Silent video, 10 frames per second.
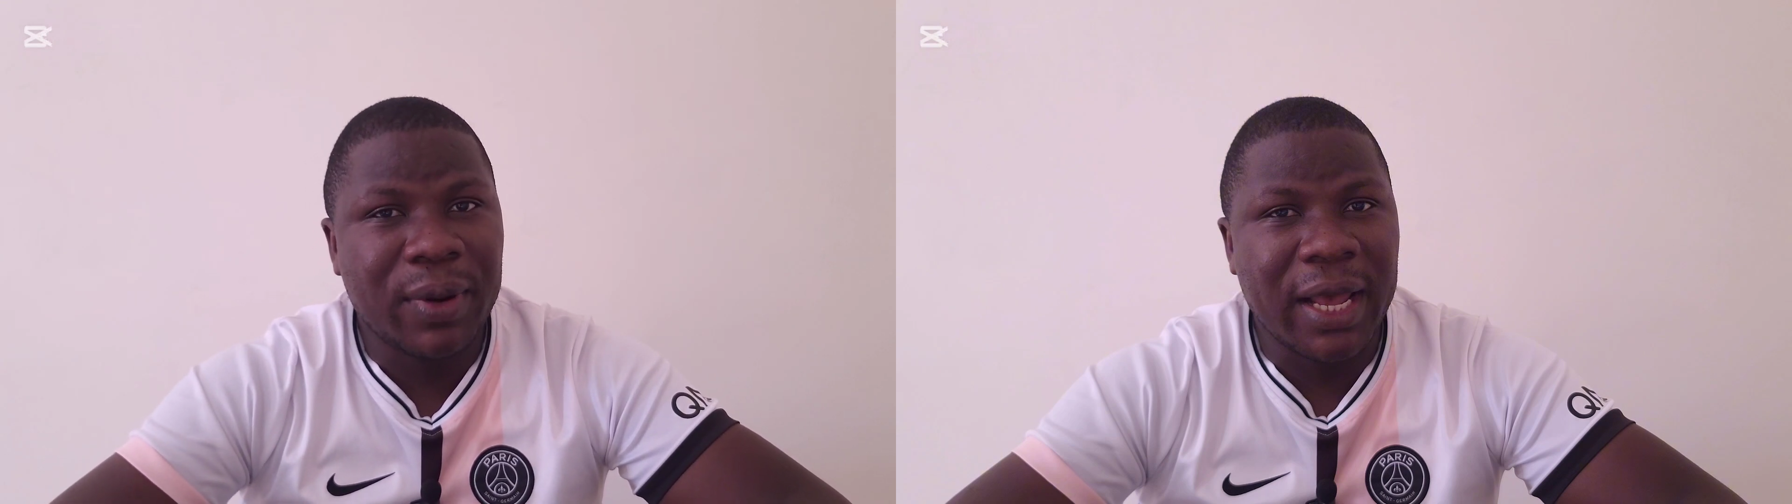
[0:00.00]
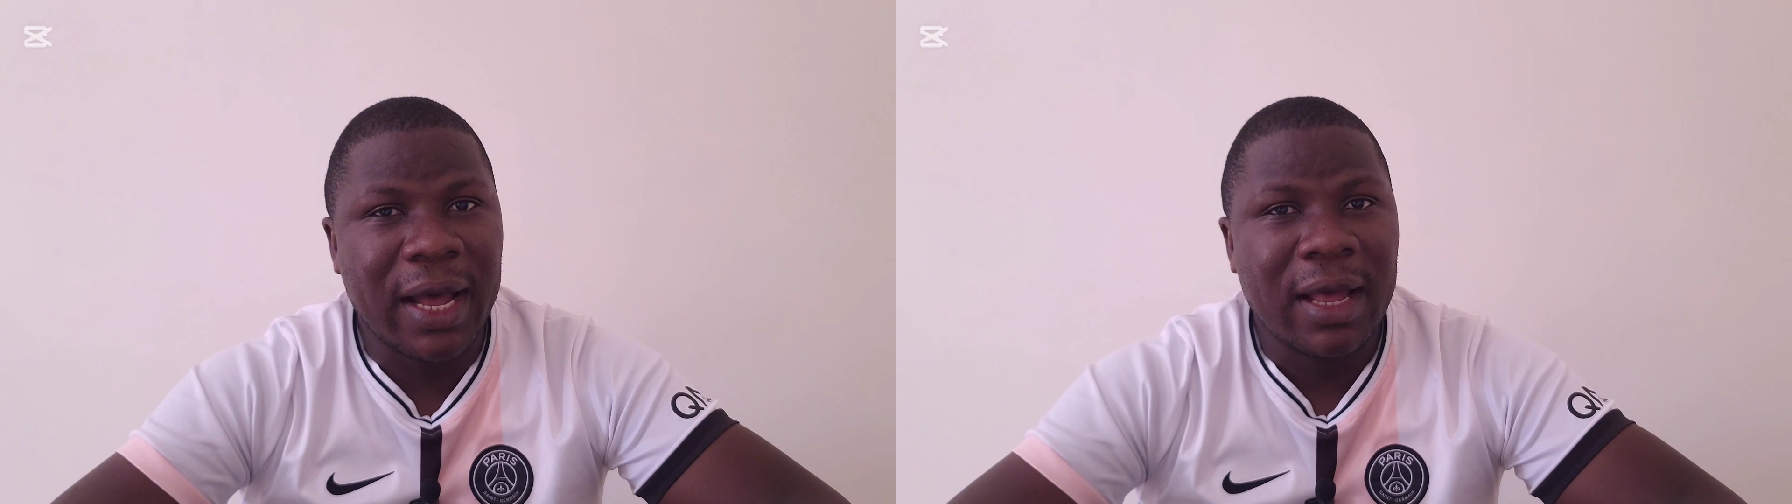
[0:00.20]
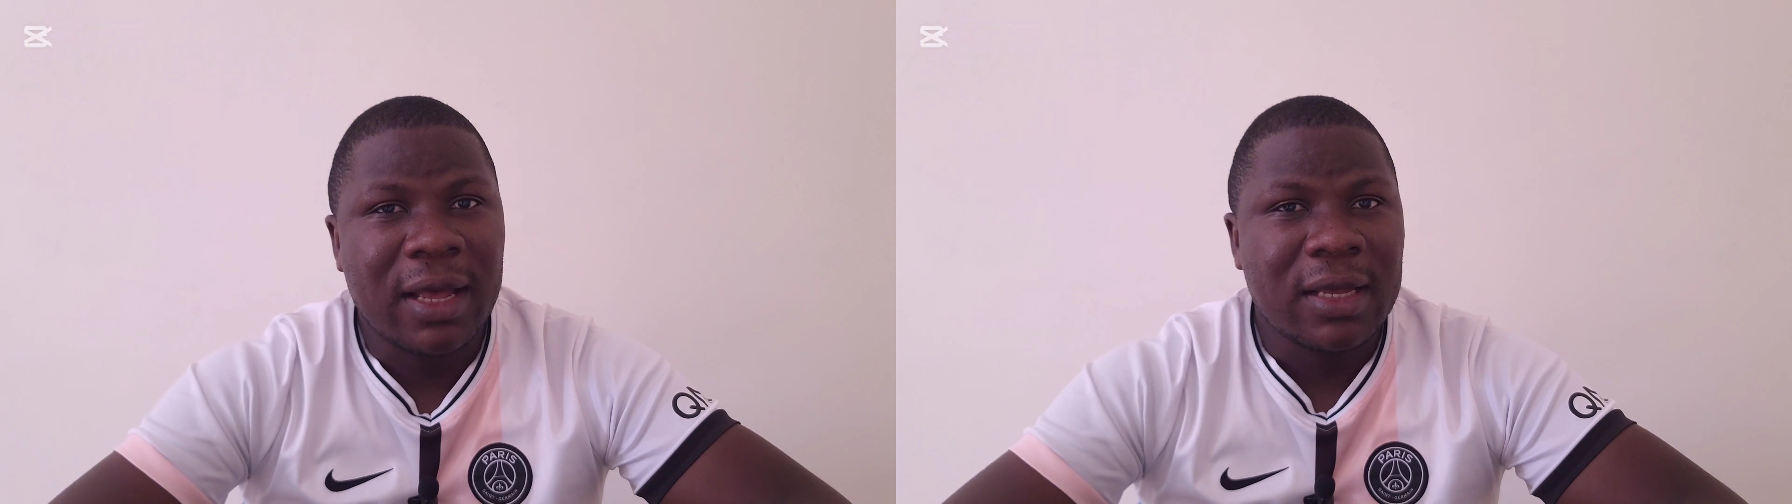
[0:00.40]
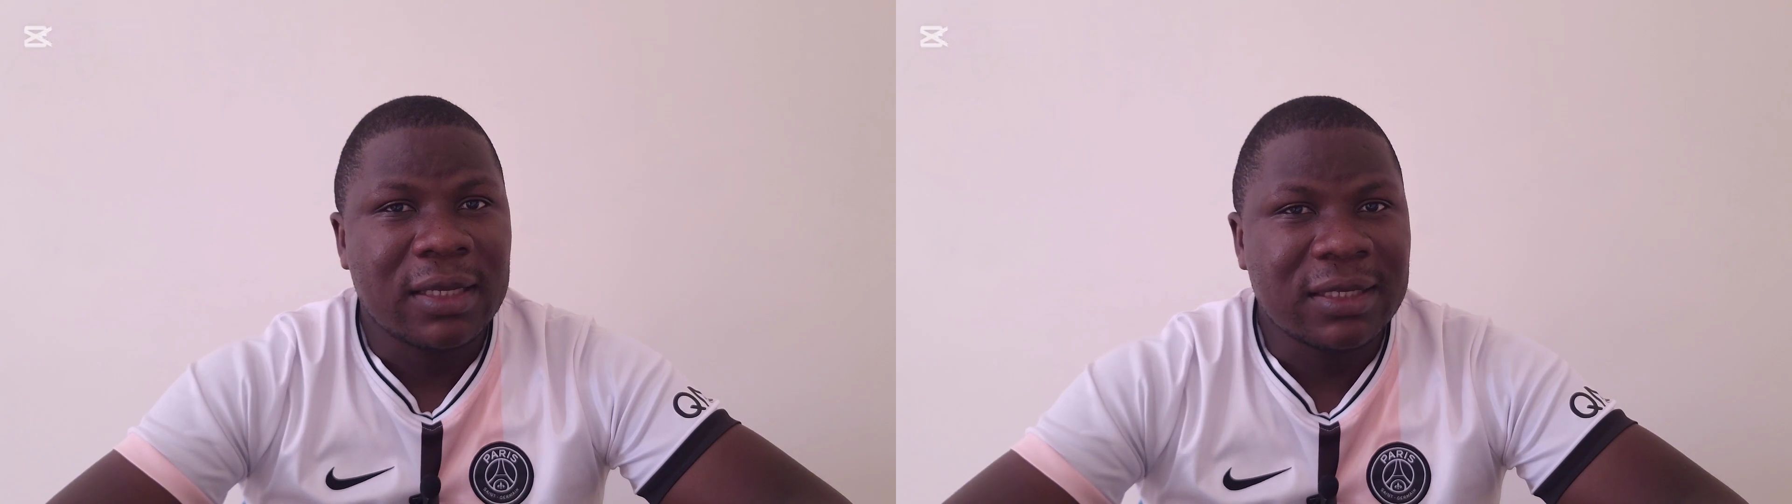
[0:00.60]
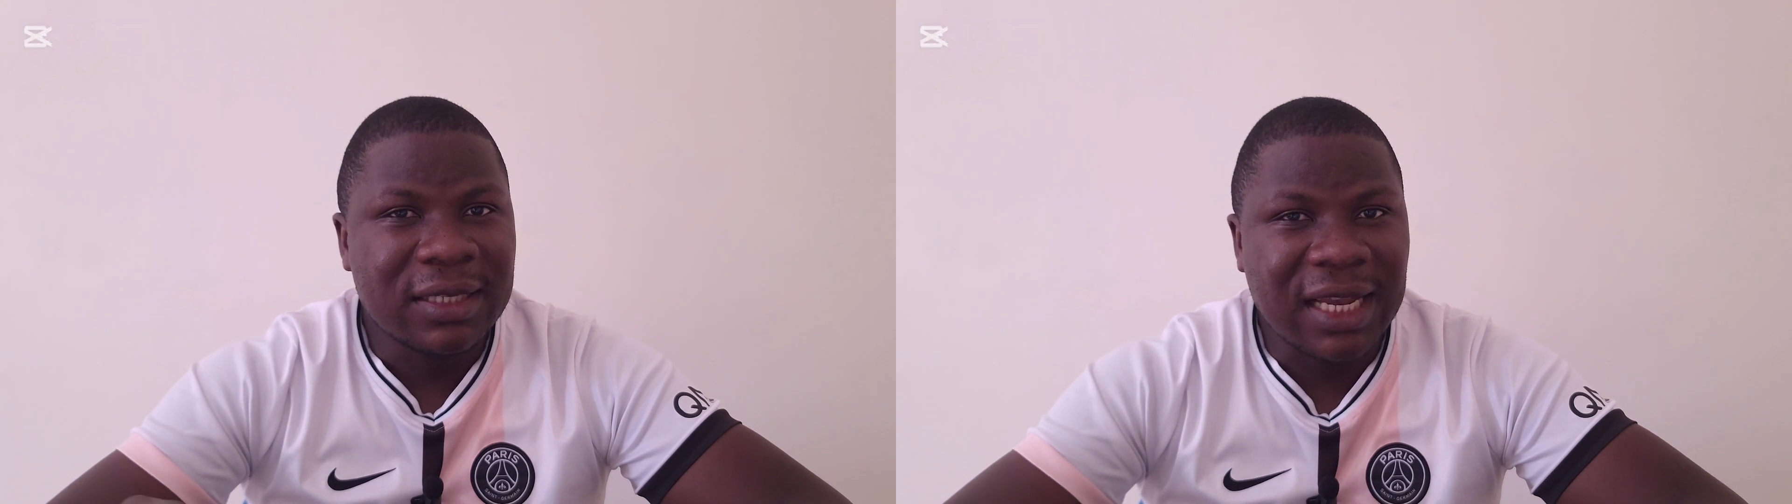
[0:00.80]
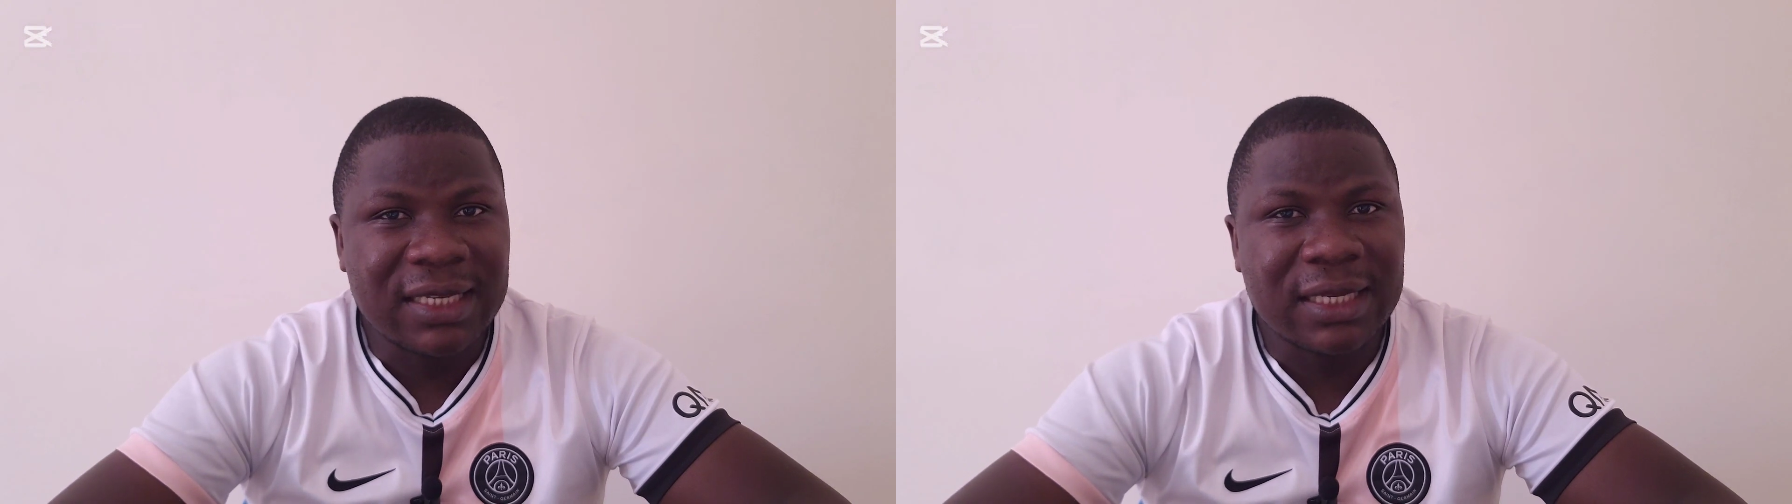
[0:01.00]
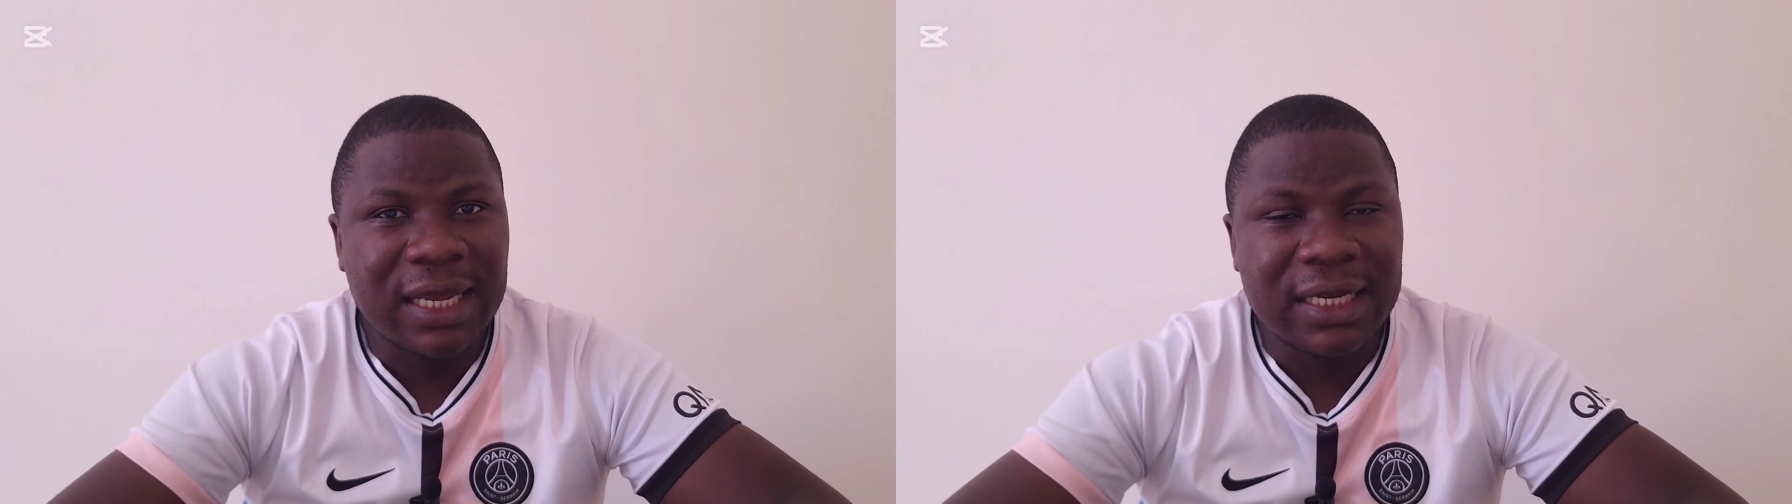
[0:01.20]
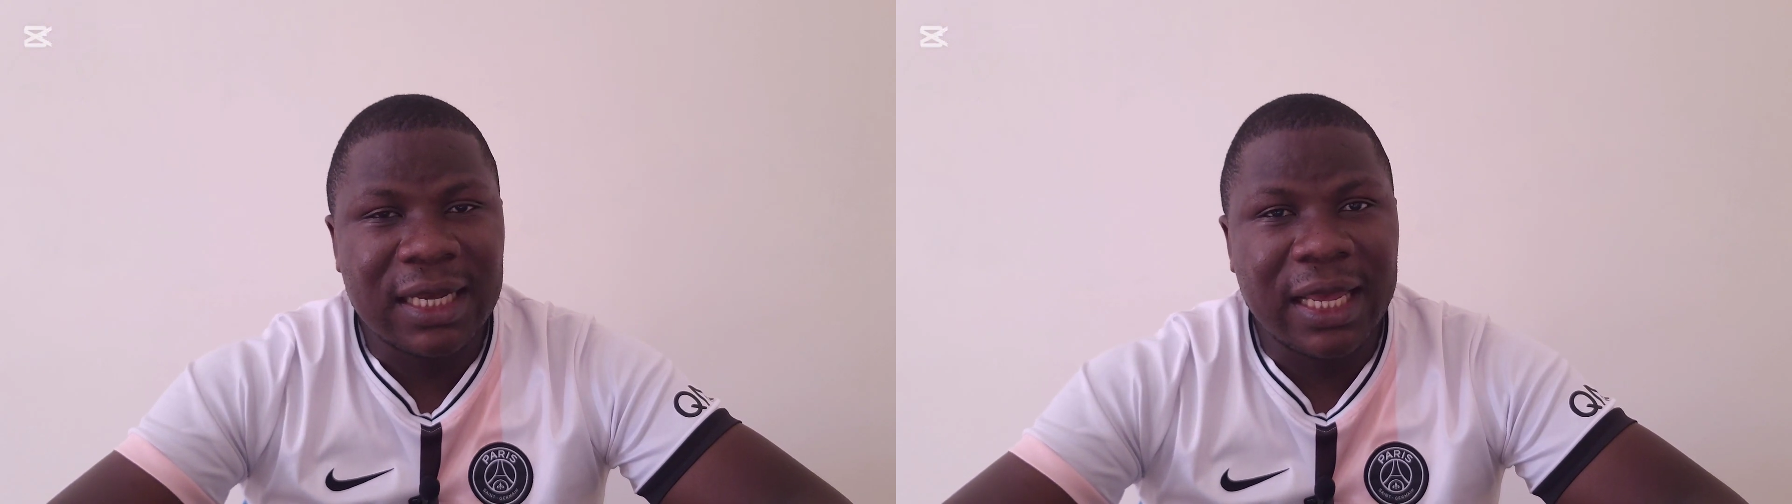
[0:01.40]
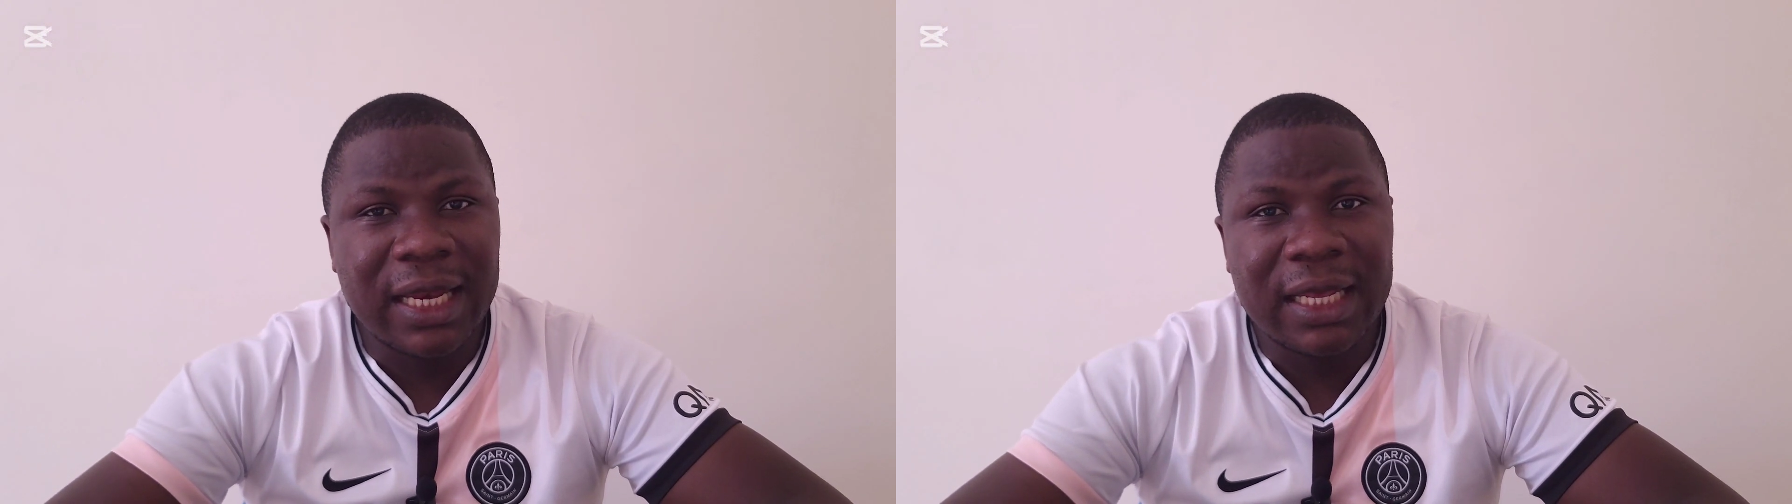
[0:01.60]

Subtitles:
player, just getting